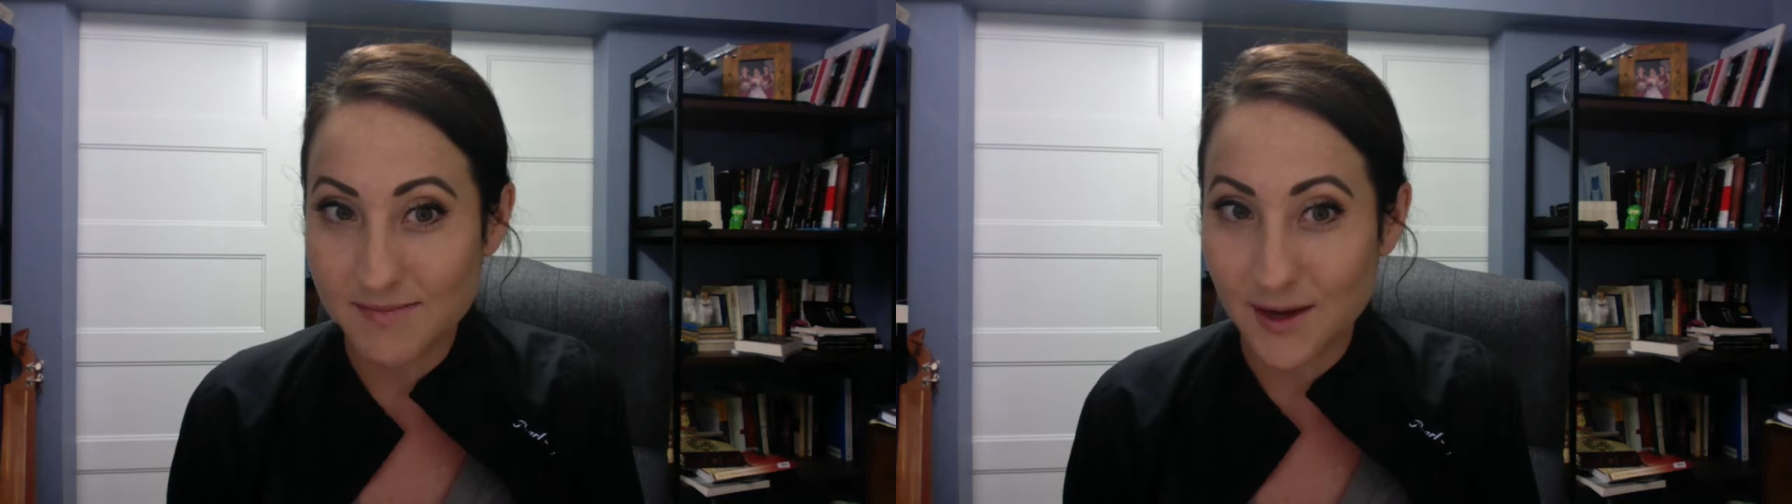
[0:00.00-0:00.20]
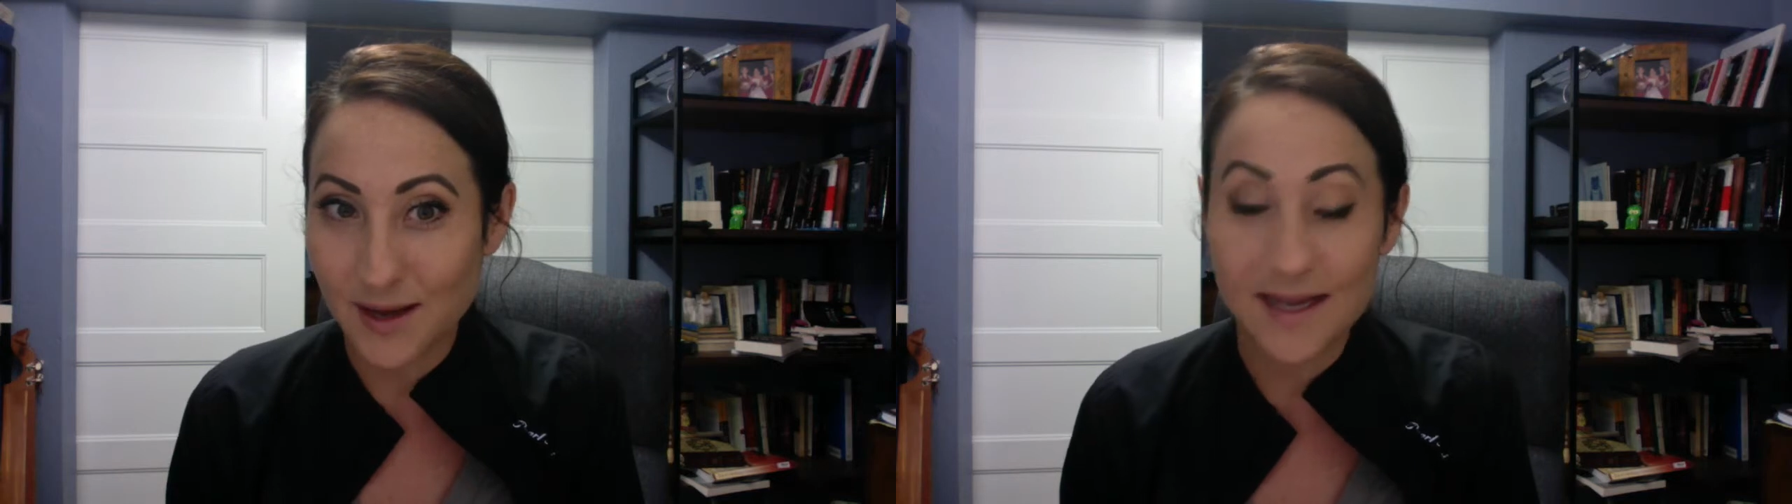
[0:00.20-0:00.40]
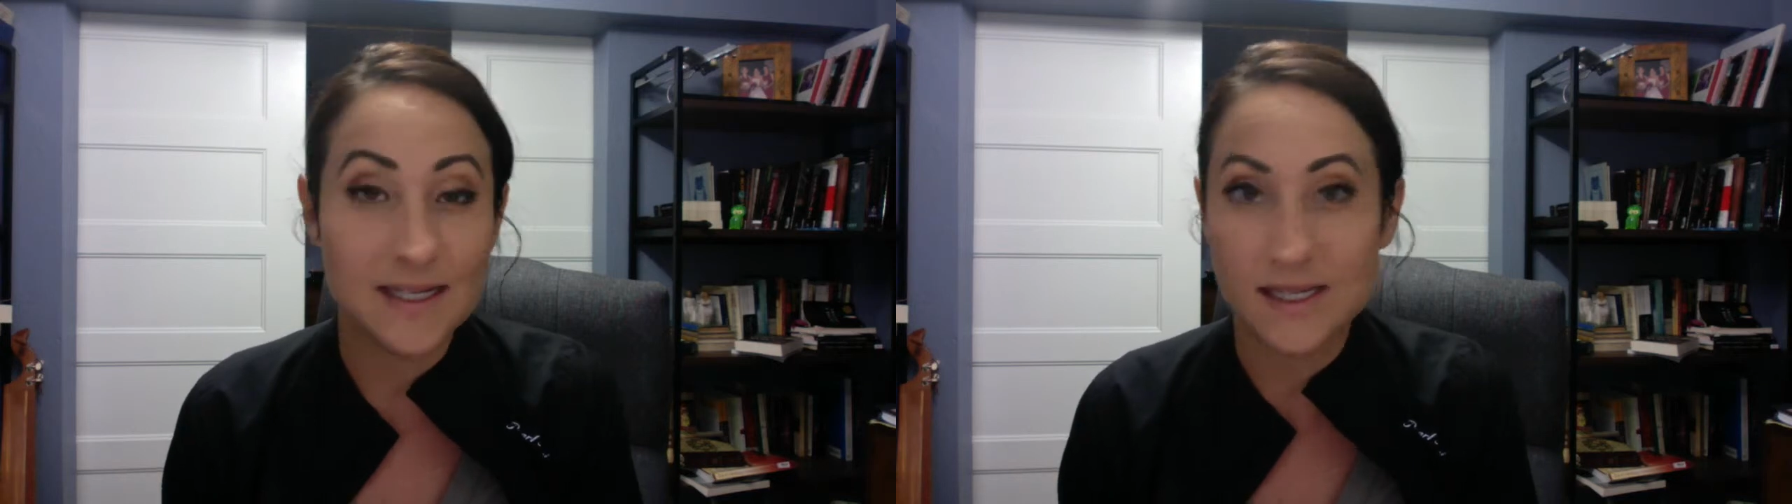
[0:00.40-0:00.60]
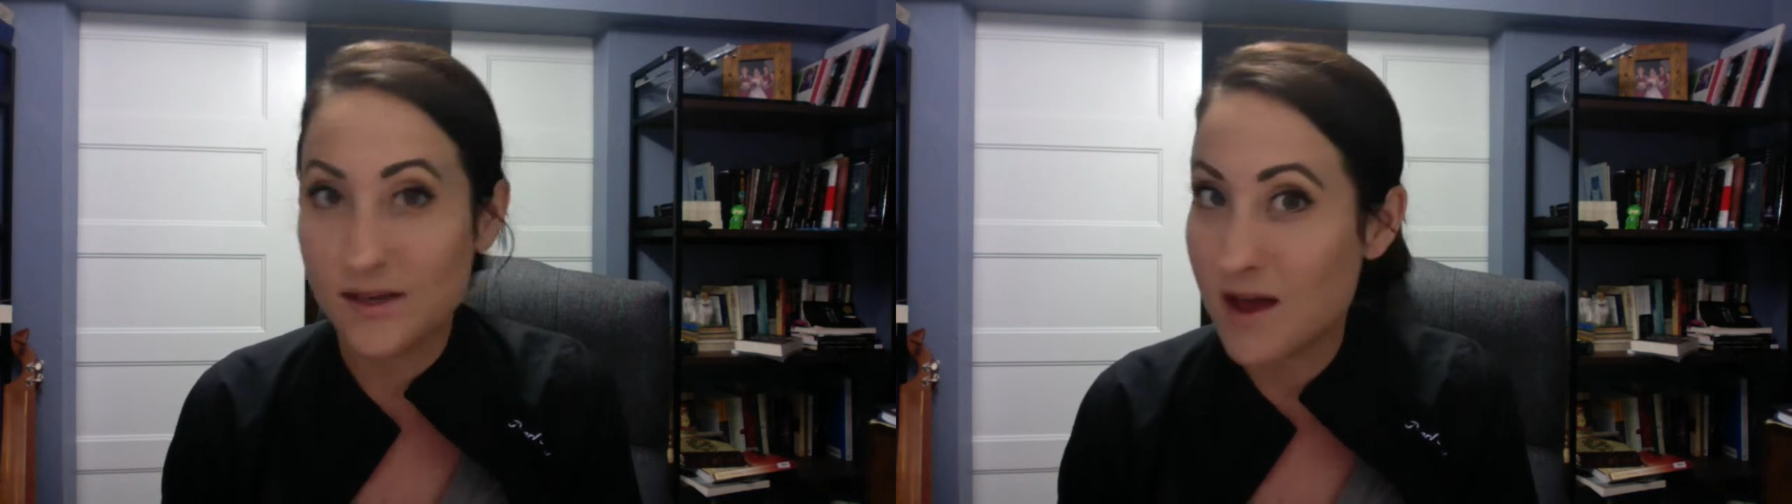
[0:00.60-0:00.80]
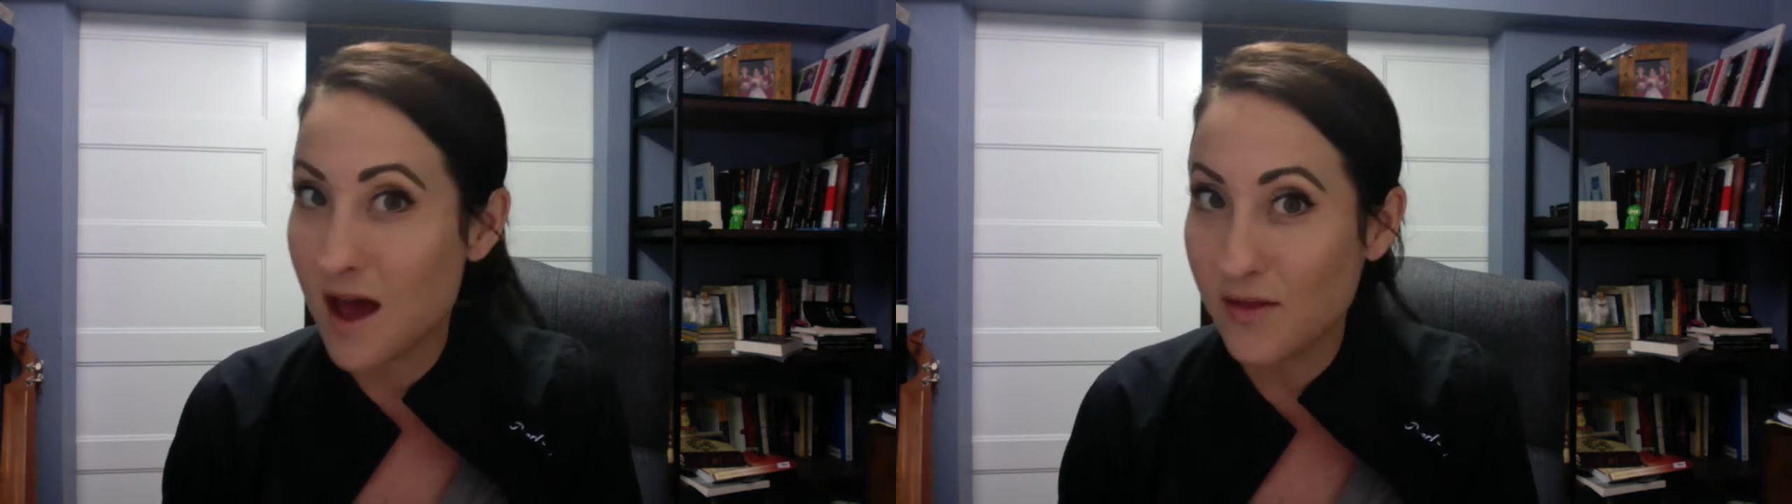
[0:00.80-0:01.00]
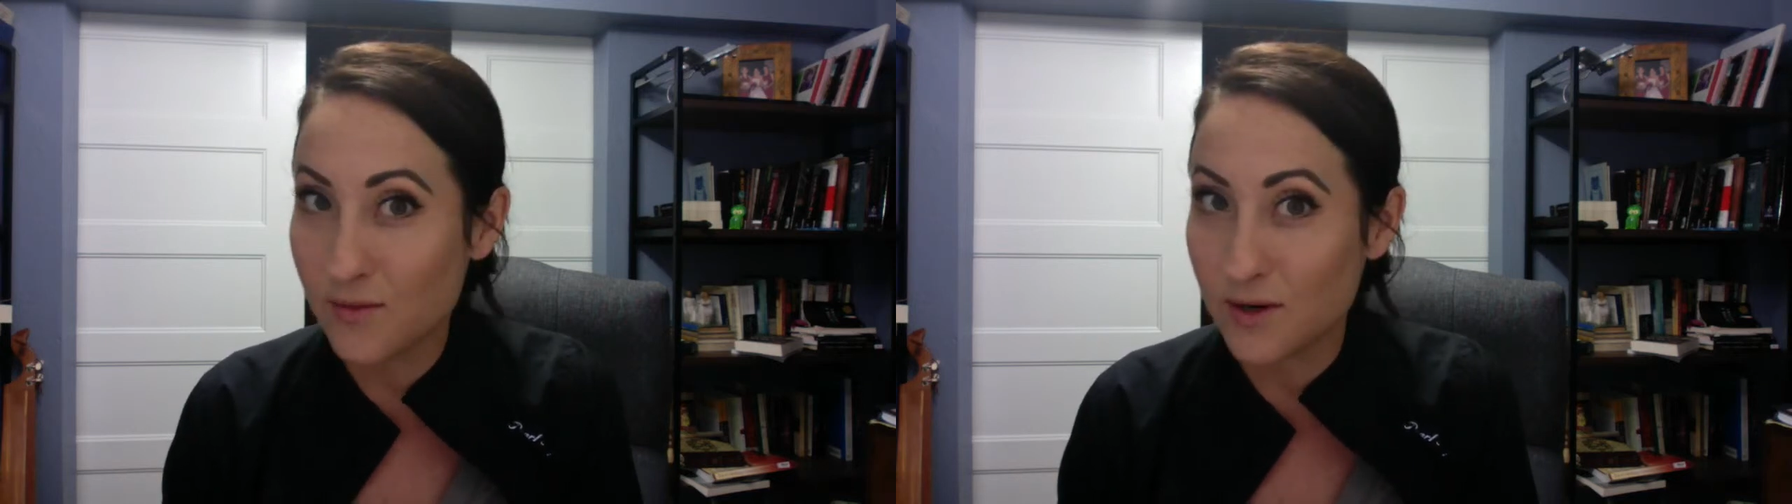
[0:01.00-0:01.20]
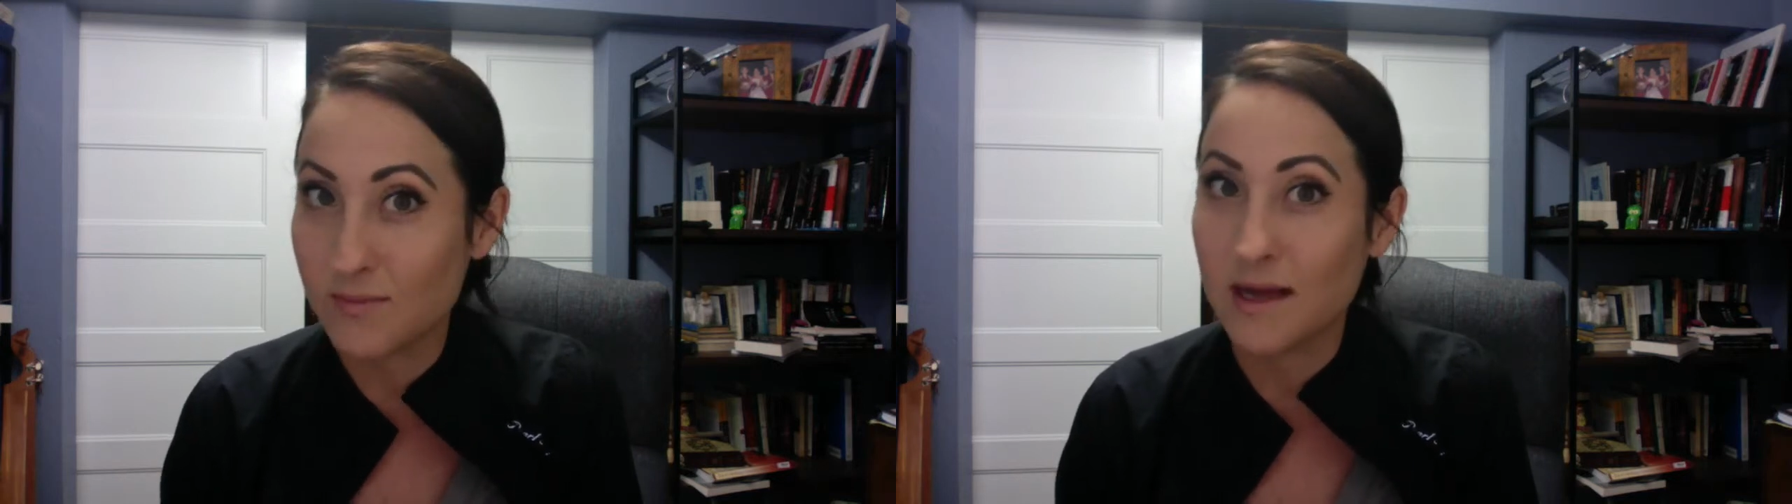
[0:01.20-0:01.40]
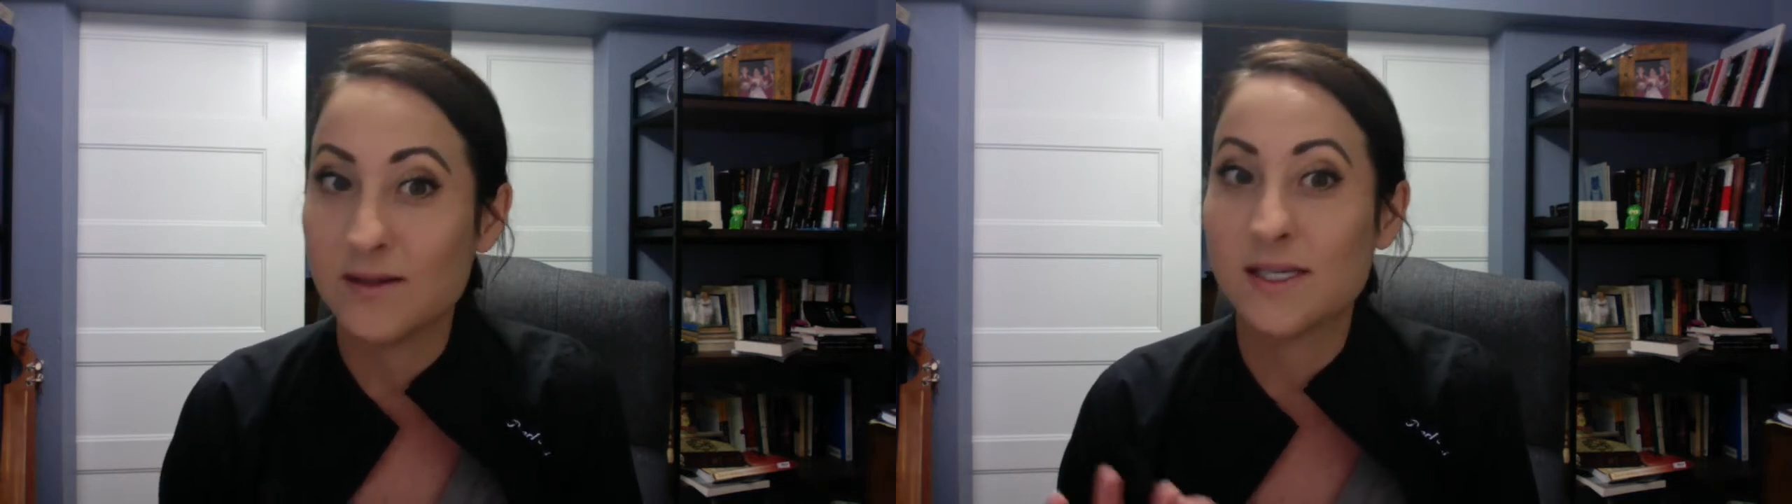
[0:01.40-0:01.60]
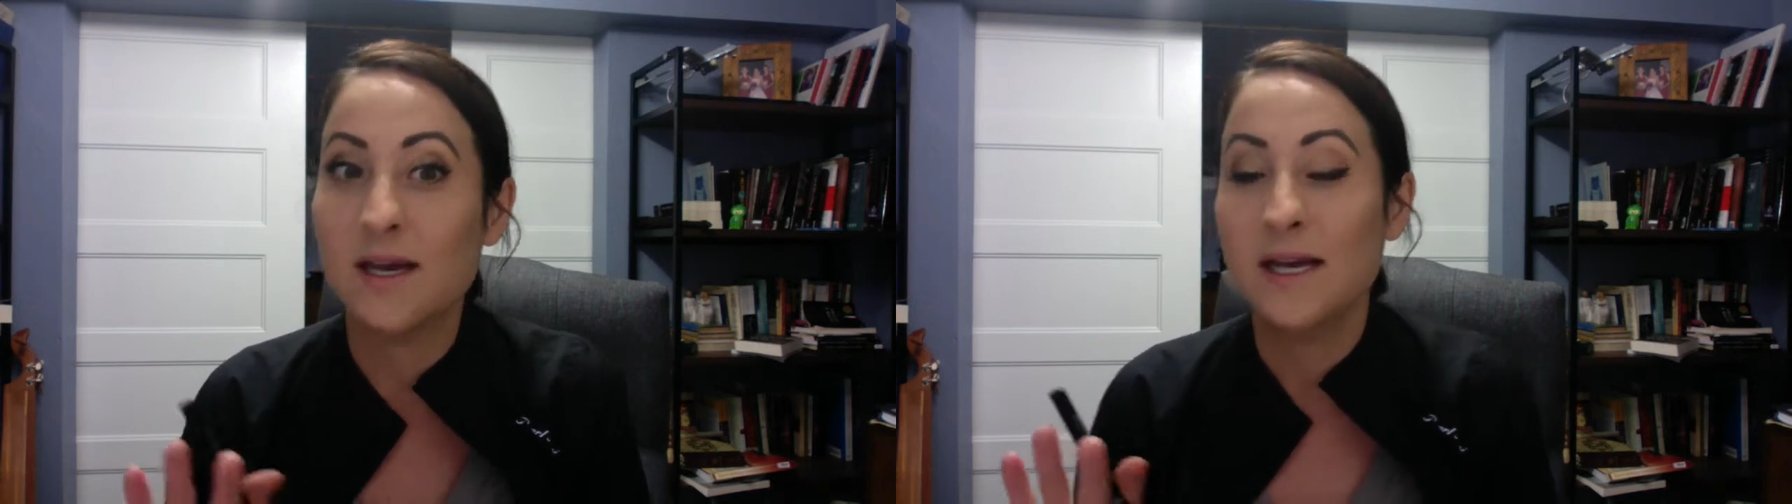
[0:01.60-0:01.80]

Okay, he's not the real mouse.